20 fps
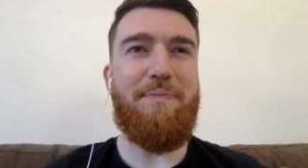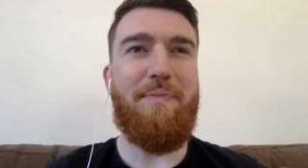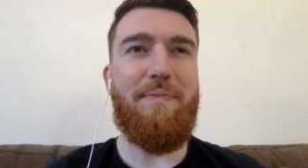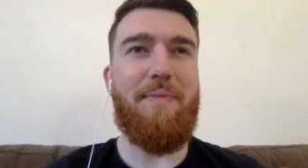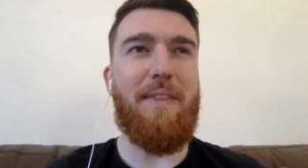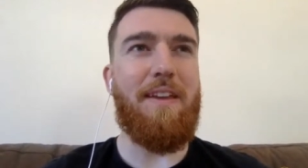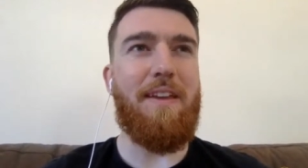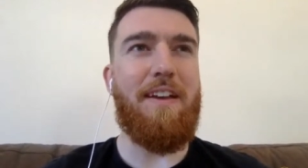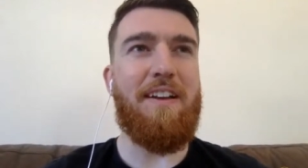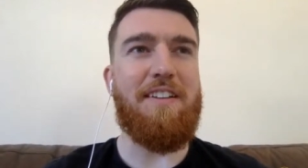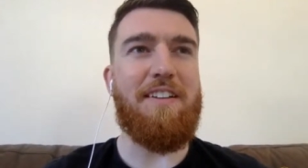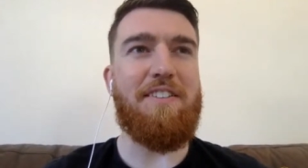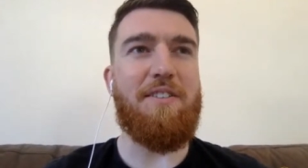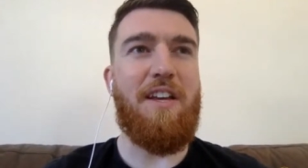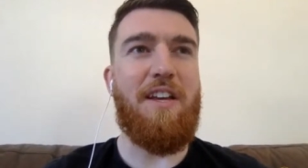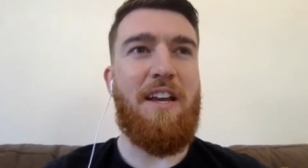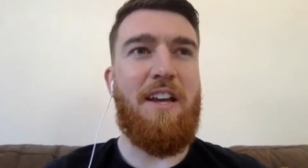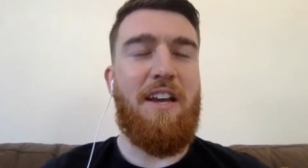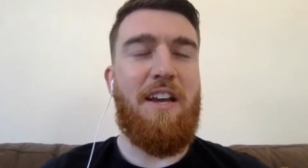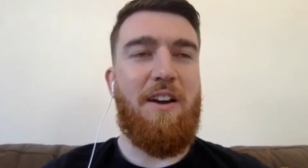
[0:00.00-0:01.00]
And
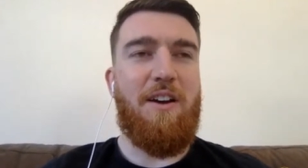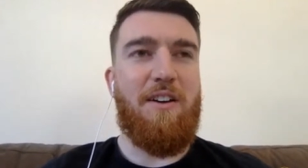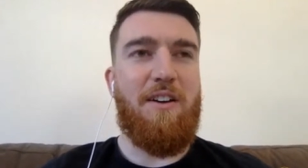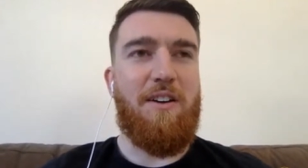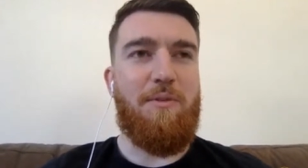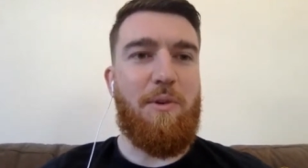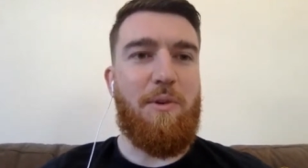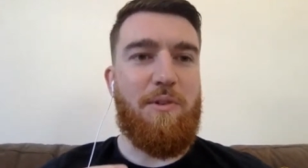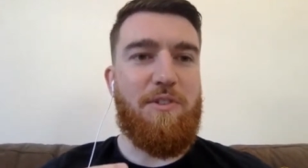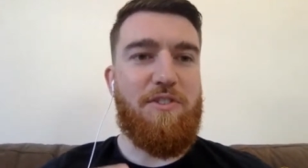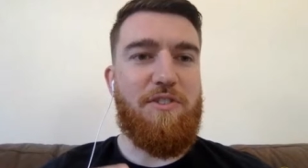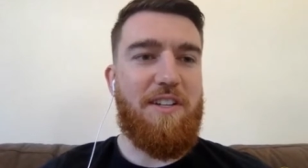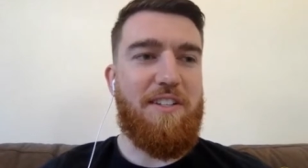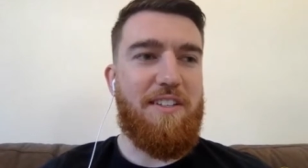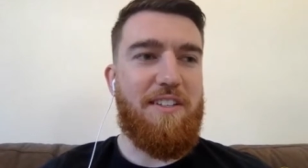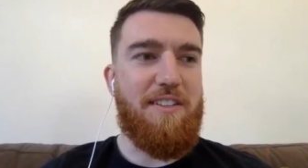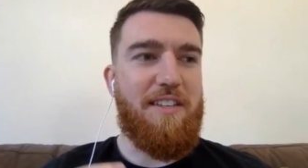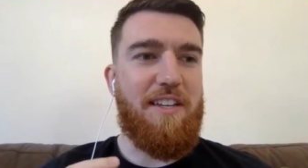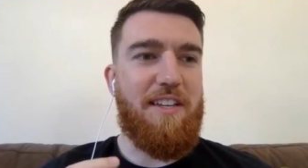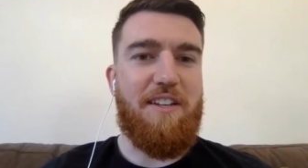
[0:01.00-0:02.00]
we were trying to
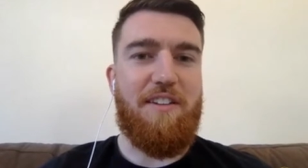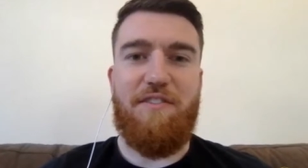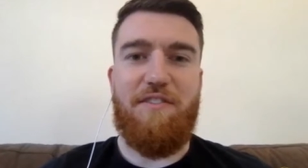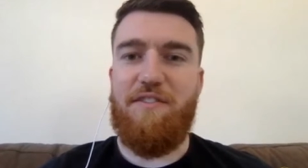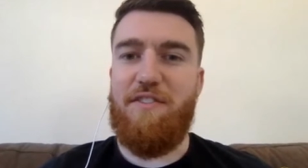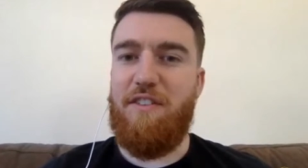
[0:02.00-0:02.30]
think of,